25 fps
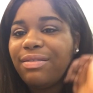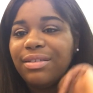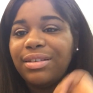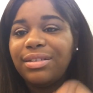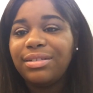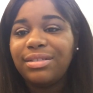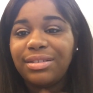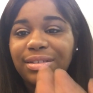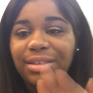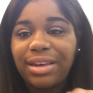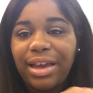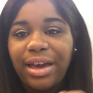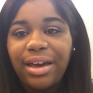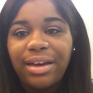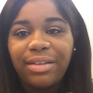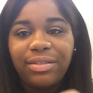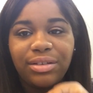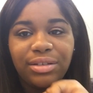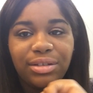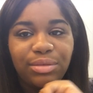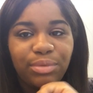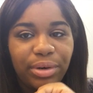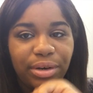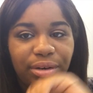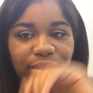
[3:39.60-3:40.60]
It's not how
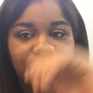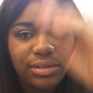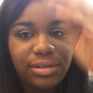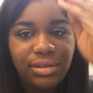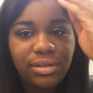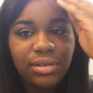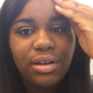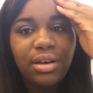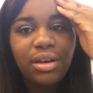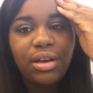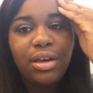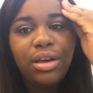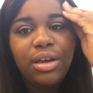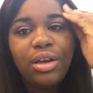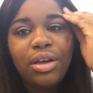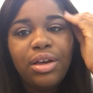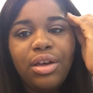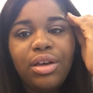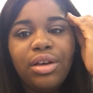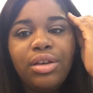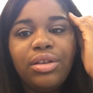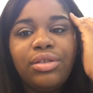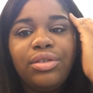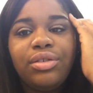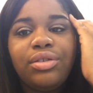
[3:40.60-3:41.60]
this works.
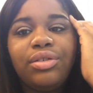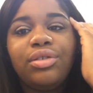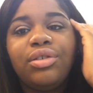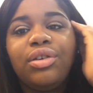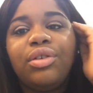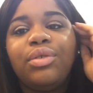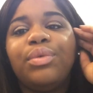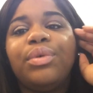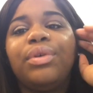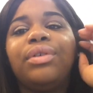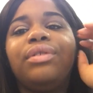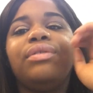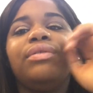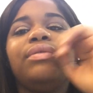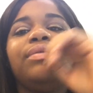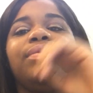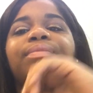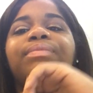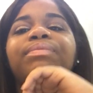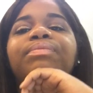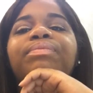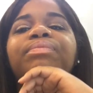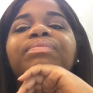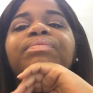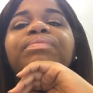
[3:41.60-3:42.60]
So,
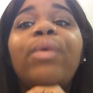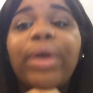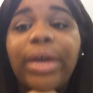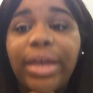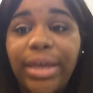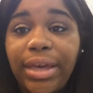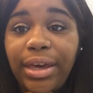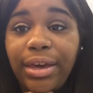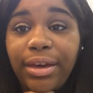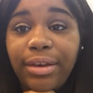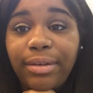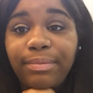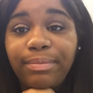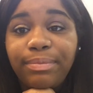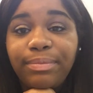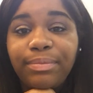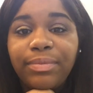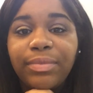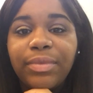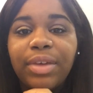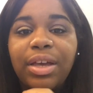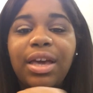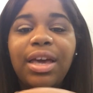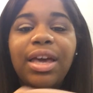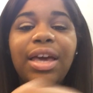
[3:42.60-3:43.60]
yeah.
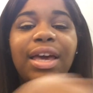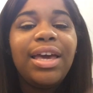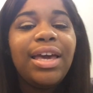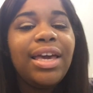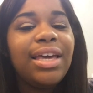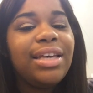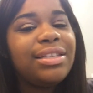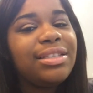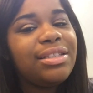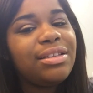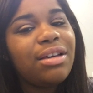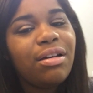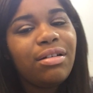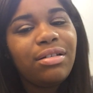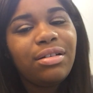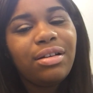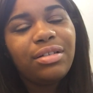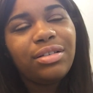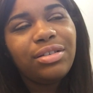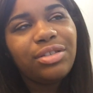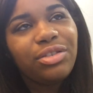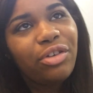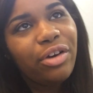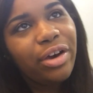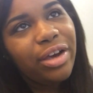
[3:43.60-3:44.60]
He's talking all
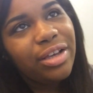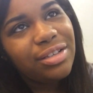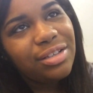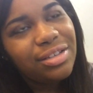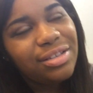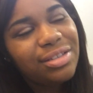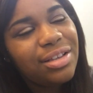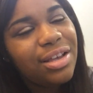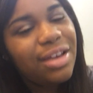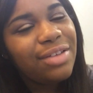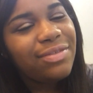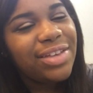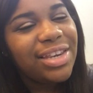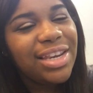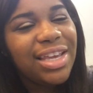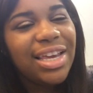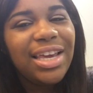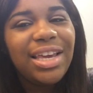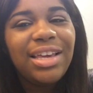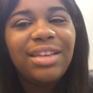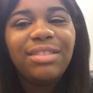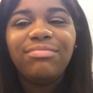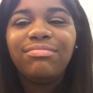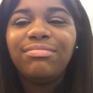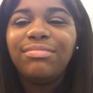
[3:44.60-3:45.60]
this crazy stuff, and
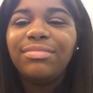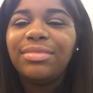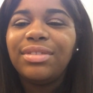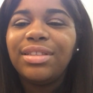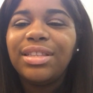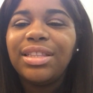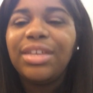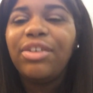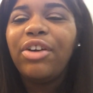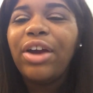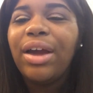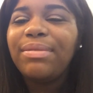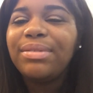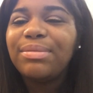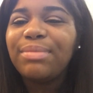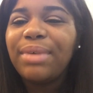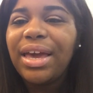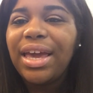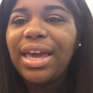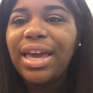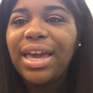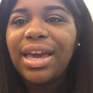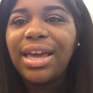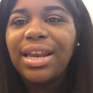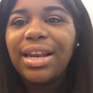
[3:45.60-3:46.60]
he grabs my
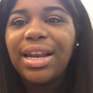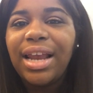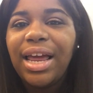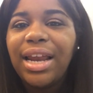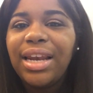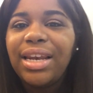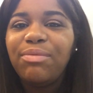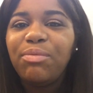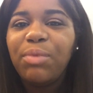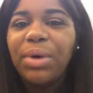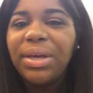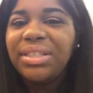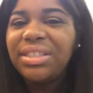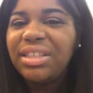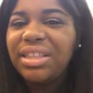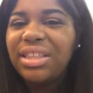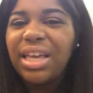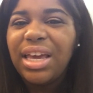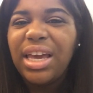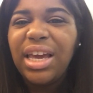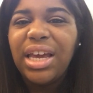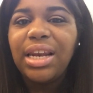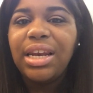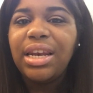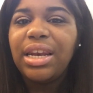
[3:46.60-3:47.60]
hand, and I wasn't
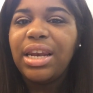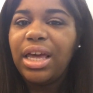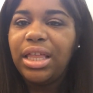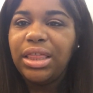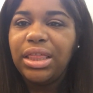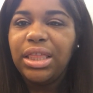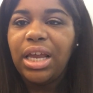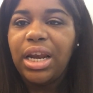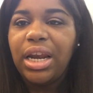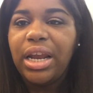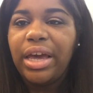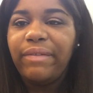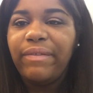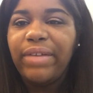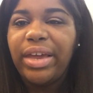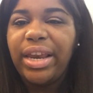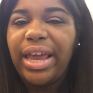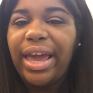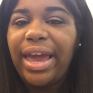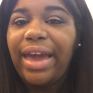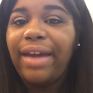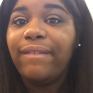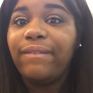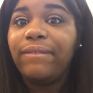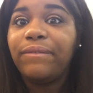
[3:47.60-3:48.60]
thinking nothing of
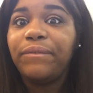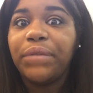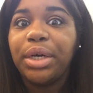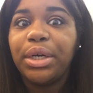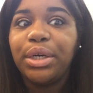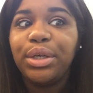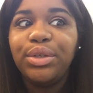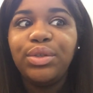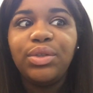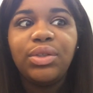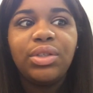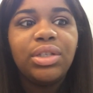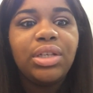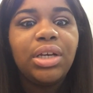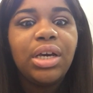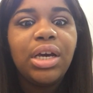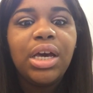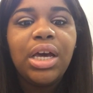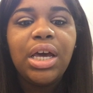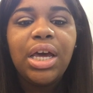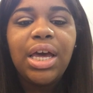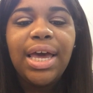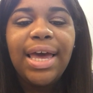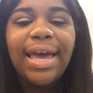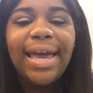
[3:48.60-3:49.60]
it at first.
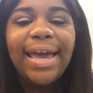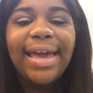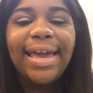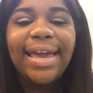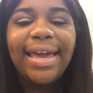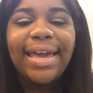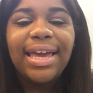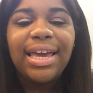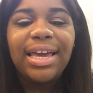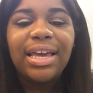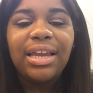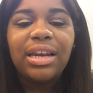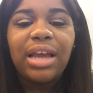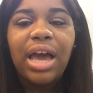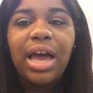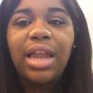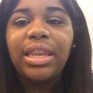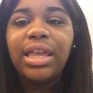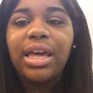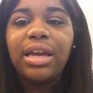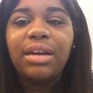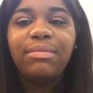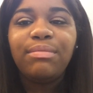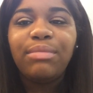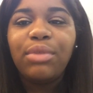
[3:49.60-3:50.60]
And I
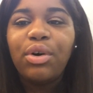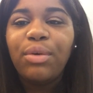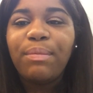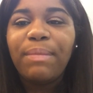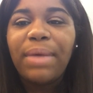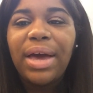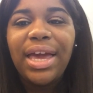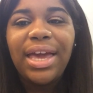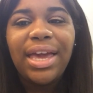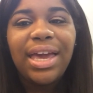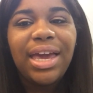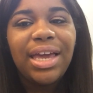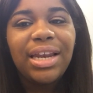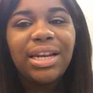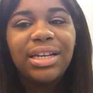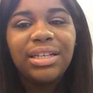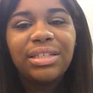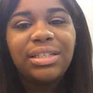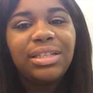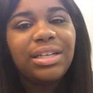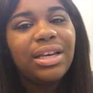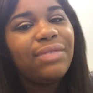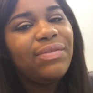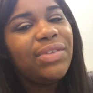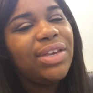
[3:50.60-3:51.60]
let him hold my hand and
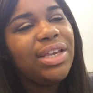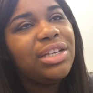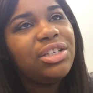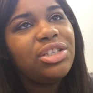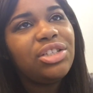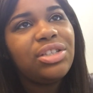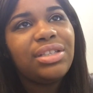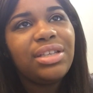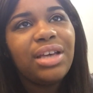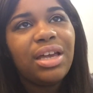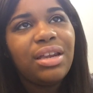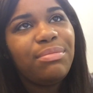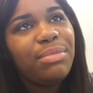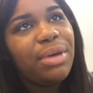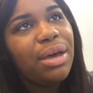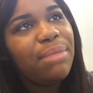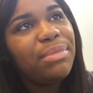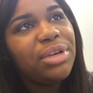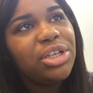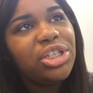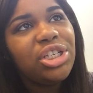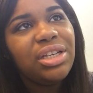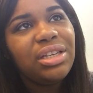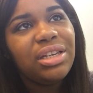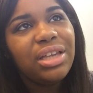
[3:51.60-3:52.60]
stuff, and he's just telling me how
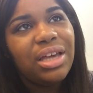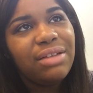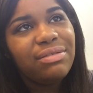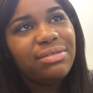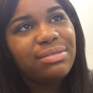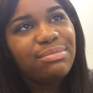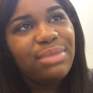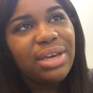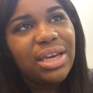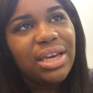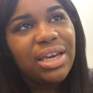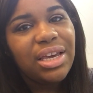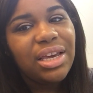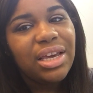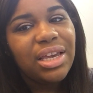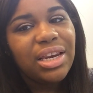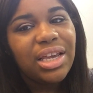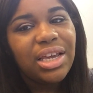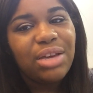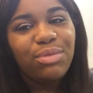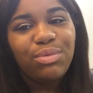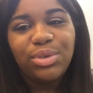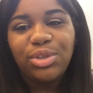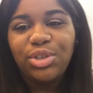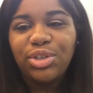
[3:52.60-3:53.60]
much he loves me, and
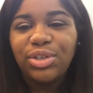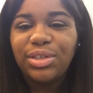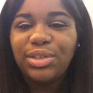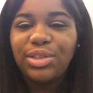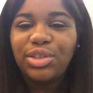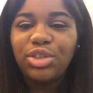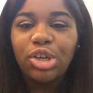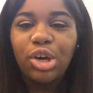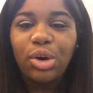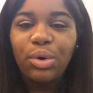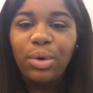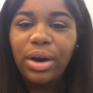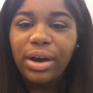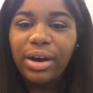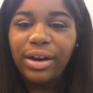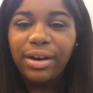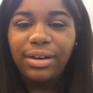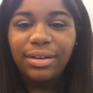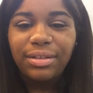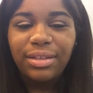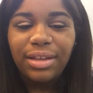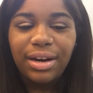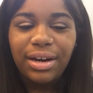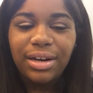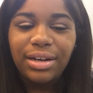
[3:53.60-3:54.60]
he was just so
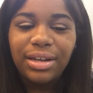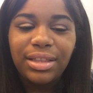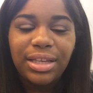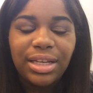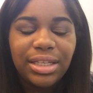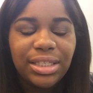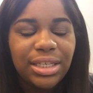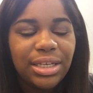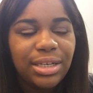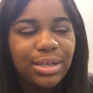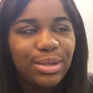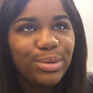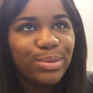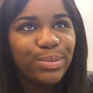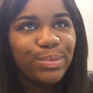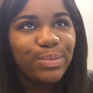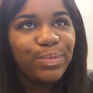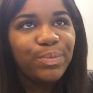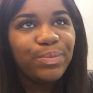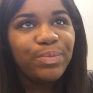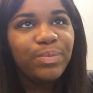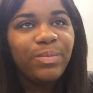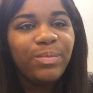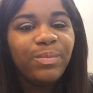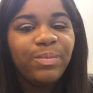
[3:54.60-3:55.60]
hurt that I did that to him.